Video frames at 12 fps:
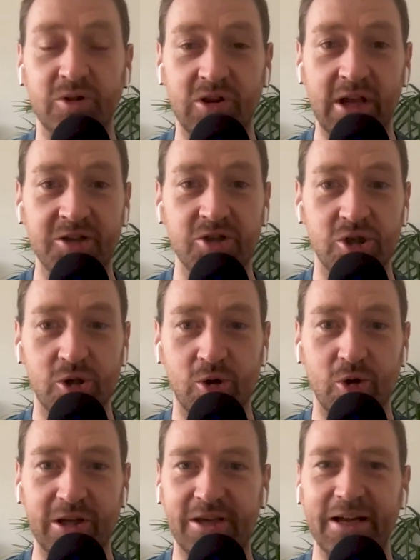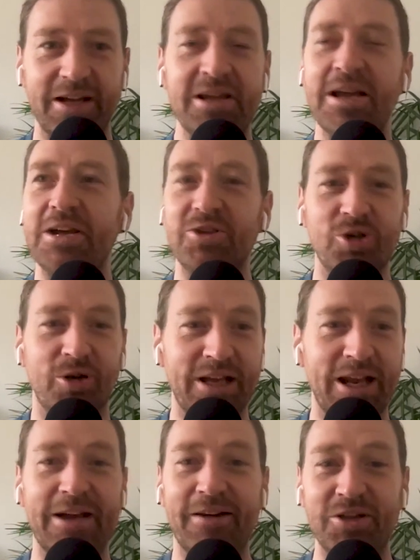Enjoy, enjoy your
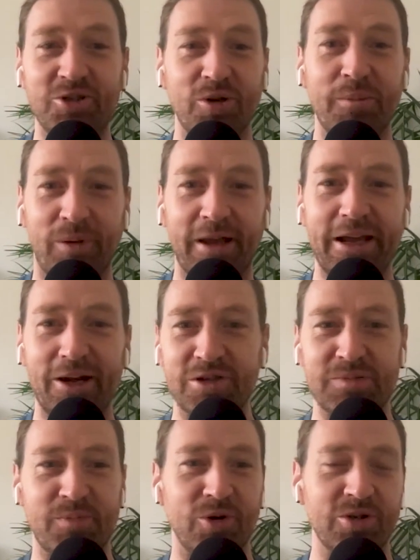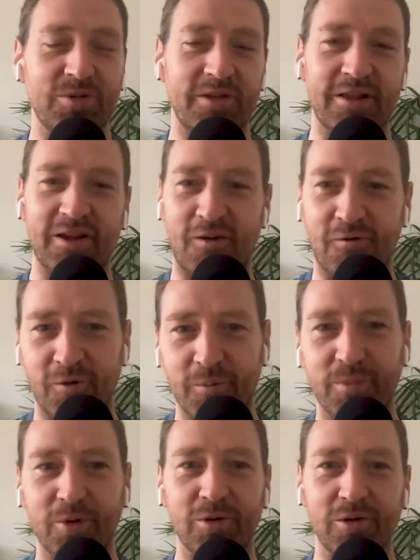life, enjoy playing other sports, whether that's
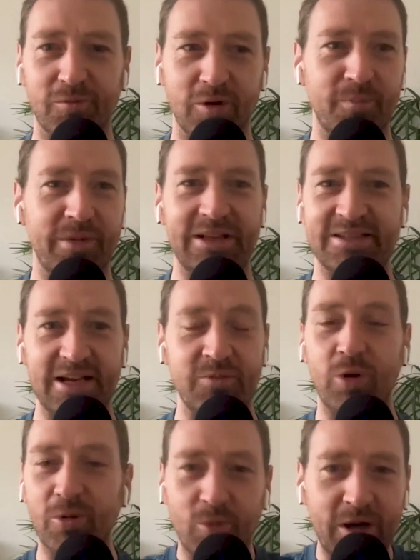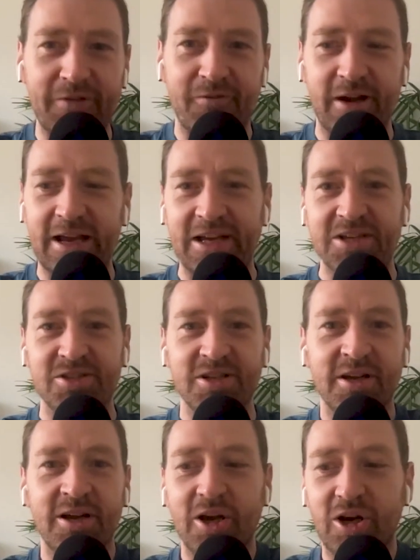football or rugby, tennis, whatever it is.
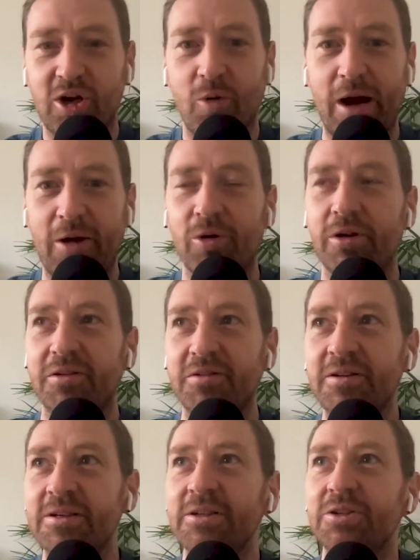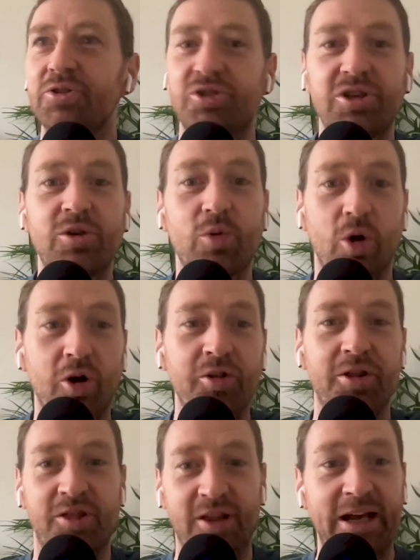Go out and do
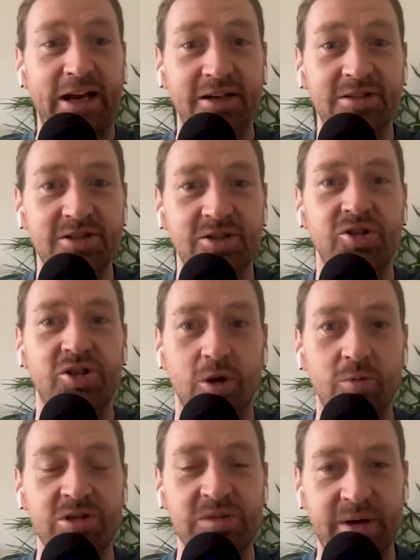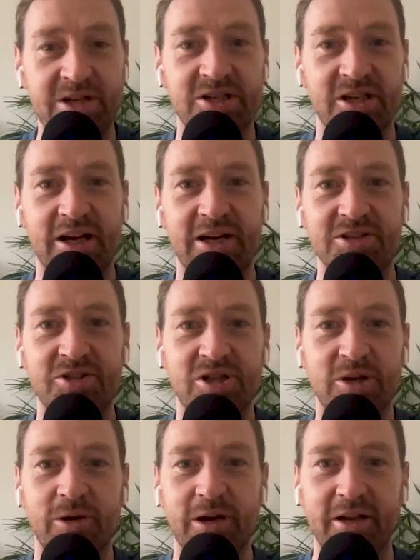other things. Don't specialize
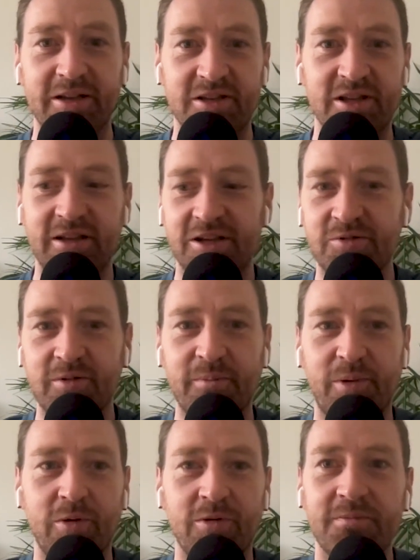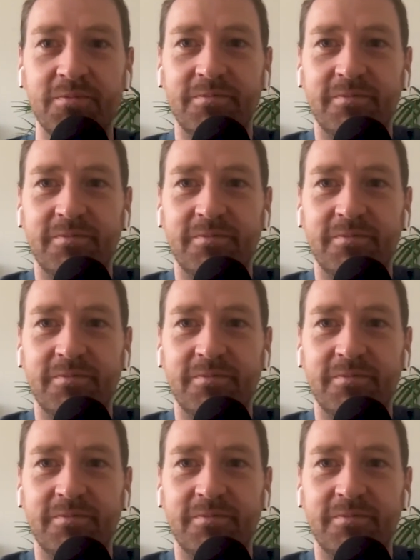too early. Do you think that's important?